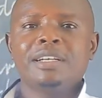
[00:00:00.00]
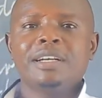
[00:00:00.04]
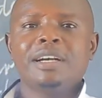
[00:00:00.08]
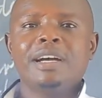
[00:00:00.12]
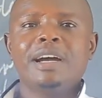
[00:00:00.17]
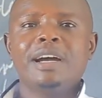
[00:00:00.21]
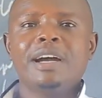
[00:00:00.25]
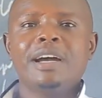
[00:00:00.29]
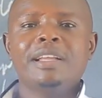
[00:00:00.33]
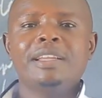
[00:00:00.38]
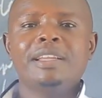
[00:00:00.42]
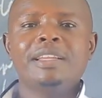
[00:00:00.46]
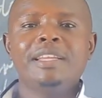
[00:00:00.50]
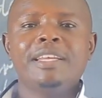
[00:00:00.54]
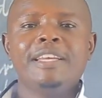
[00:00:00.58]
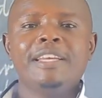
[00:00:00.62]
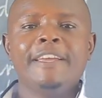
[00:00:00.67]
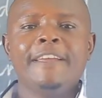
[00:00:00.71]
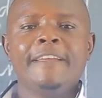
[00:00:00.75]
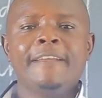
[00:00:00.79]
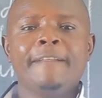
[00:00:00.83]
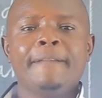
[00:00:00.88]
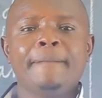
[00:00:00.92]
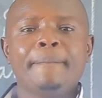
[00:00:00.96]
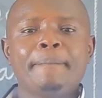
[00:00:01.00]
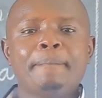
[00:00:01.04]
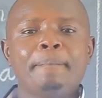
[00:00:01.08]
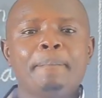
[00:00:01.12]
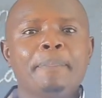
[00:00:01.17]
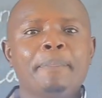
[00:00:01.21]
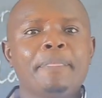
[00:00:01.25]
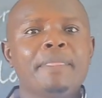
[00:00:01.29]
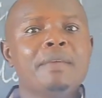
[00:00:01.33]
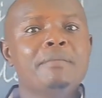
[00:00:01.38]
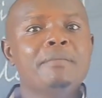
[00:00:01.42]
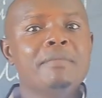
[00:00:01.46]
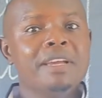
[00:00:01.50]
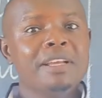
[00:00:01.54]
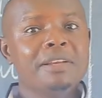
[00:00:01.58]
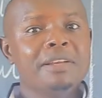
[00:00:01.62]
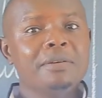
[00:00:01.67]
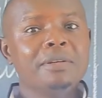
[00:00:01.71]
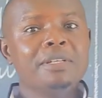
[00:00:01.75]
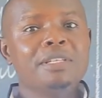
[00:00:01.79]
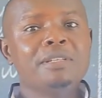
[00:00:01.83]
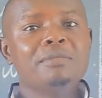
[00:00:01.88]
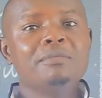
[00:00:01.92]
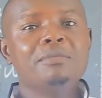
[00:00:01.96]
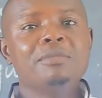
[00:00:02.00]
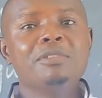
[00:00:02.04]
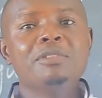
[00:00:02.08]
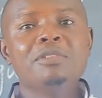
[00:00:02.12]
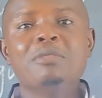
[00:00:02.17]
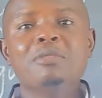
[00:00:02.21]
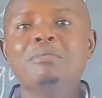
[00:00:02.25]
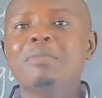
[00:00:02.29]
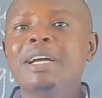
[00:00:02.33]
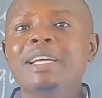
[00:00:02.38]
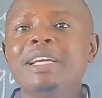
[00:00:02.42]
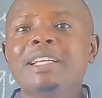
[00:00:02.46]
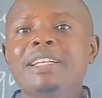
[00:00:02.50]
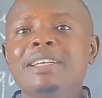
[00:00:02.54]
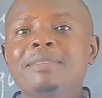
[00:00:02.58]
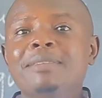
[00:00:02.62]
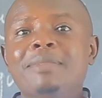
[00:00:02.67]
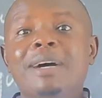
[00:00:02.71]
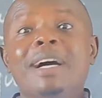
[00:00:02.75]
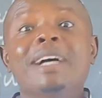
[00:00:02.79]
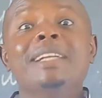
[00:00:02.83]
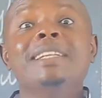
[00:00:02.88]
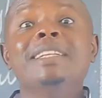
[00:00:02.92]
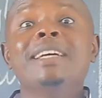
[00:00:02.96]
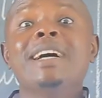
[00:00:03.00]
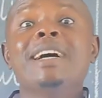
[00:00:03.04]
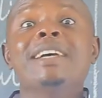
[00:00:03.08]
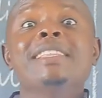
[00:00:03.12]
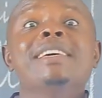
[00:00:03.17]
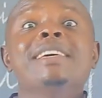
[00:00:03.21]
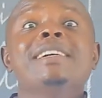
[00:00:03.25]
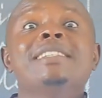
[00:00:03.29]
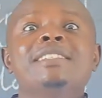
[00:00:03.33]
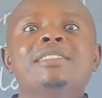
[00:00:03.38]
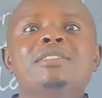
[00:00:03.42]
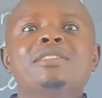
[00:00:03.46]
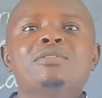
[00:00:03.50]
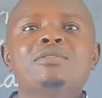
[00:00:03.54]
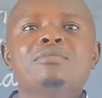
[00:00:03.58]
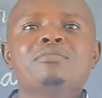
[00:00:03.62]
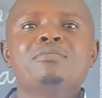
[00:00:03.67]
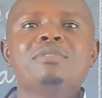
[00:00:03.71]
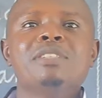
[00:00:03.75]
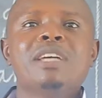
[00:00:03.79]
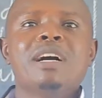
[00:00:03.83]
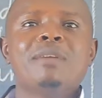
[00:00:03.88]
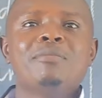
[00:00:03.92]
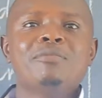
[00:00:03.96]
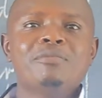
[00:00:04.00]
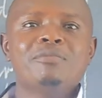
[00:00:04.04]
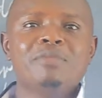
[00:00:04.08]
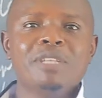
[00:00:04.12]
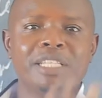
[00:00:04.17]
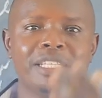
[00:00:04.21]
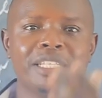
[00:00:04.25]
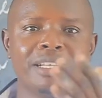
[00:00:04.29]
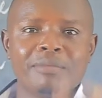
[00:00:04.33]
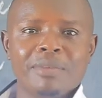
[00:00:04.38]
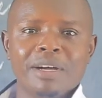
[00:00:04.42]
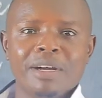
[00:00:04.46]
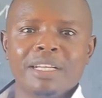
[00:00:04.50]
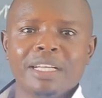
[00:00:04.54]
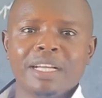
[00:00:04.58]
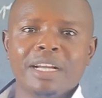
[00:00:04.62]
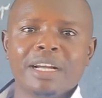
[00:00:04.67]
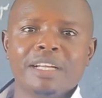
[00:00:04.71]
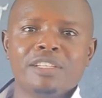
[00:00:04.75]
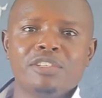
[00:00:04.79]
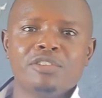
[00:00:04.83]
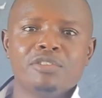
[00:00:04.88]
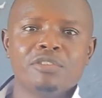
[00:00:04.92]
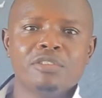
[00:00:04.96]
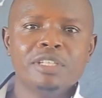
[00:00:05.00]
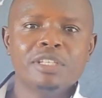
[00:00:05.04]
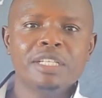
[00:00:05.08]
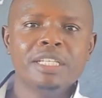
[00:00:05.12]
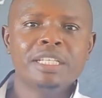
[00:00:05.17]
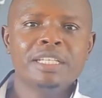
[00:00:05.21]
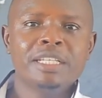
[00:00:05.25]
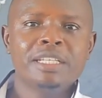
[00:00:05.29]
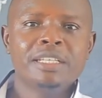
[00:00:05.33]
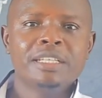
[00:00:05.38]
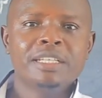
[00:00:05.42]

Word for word: and uh, they may not know my name and others know me. I'm Mr. Mwanikha John,